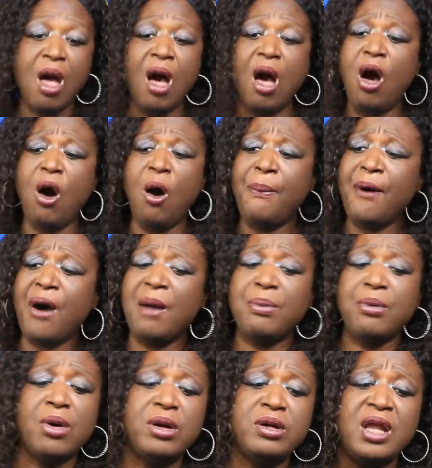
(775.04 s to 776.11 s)
I don't pop
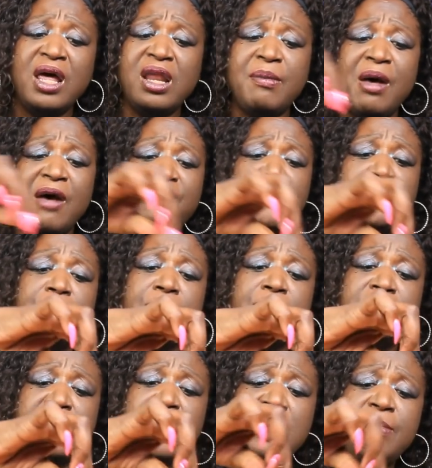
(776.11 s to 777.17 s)
roll none of my food.
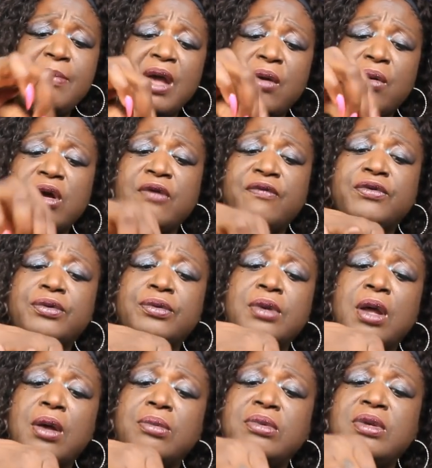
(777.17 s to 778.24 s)
None of my grilled food,
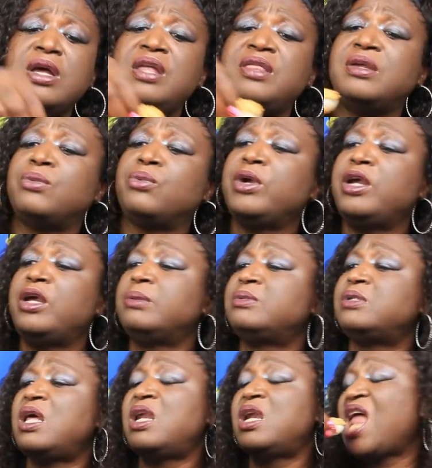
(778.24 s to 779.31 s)
though. Nothing. Ribs,
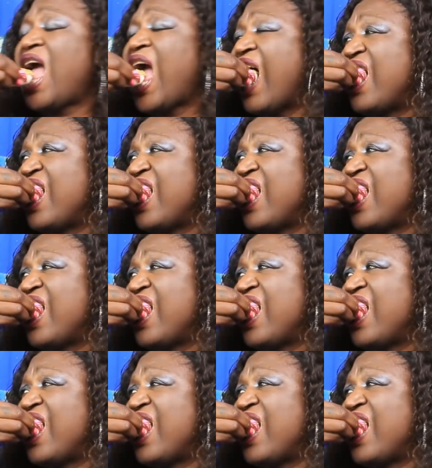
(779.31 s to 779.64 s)
none of that.